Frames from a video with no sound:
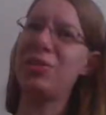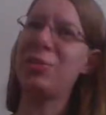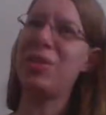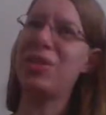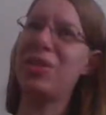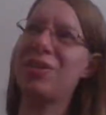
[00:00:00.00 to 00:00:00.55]
to
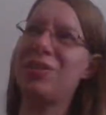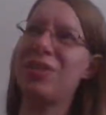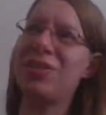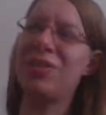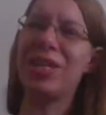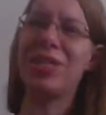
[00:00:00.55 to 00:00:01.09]
appear
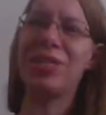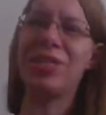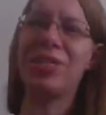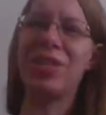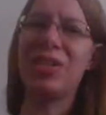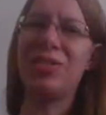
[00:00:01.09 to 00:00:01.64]
are like the
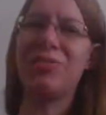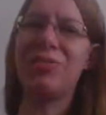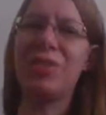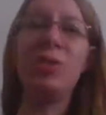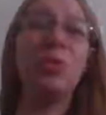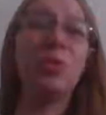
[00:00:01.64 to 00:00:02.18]
start of
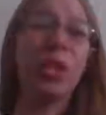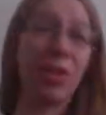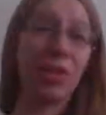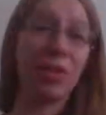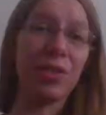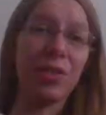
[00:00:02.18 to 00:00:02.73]
new
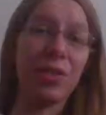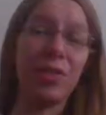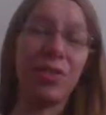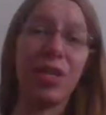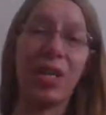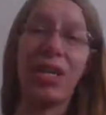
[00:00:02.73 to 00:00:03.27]
characters, I should
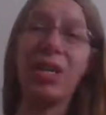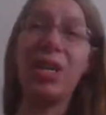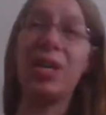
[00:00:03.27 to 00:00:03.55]
say,